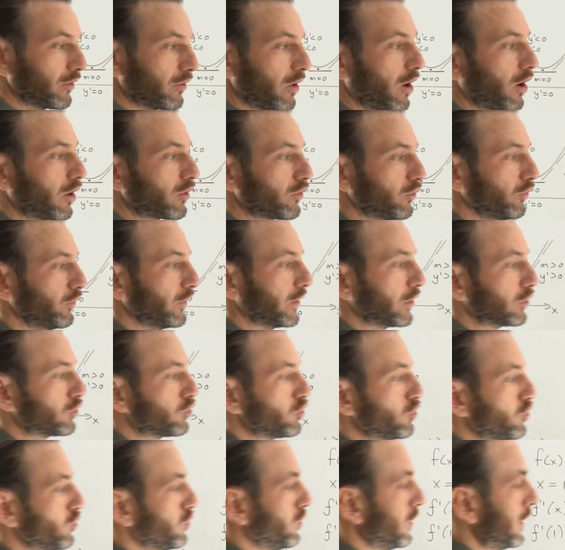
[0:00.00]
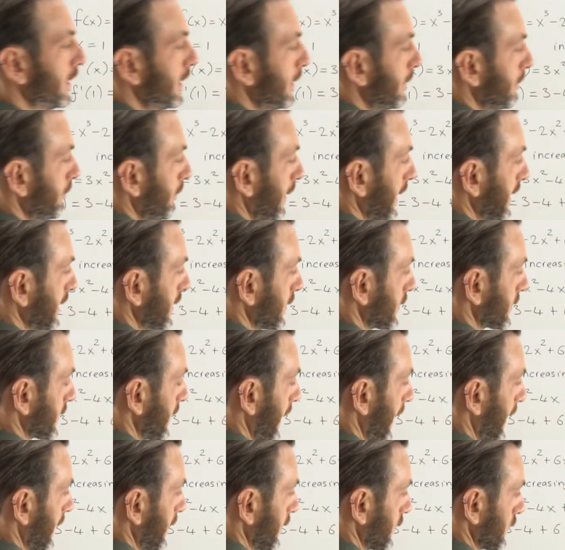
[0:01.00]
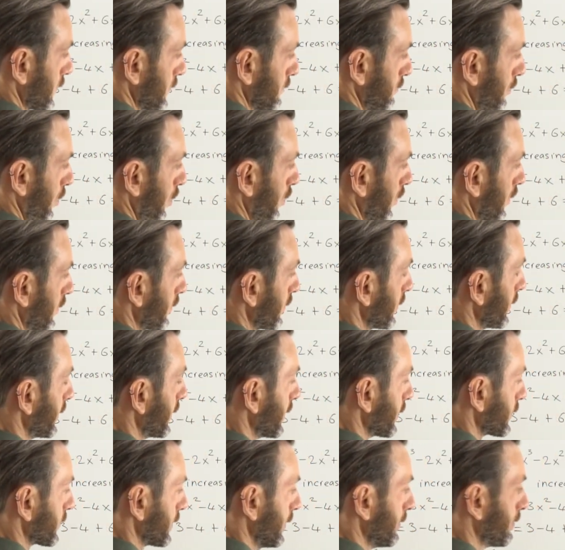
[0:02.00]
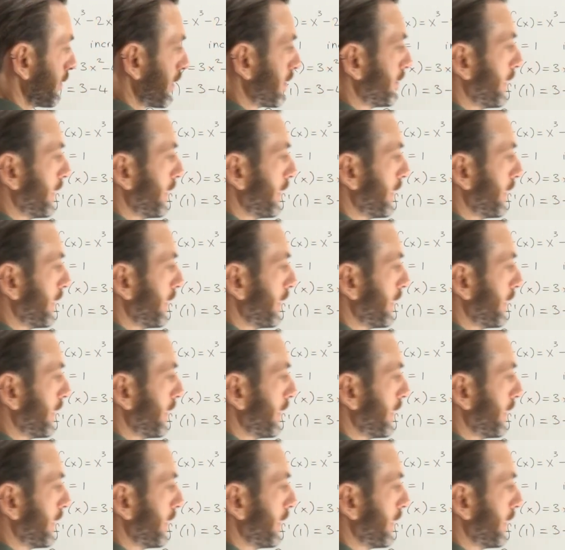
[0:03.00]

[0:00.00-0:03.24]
There are only two. Minus 10 is smaller than this number,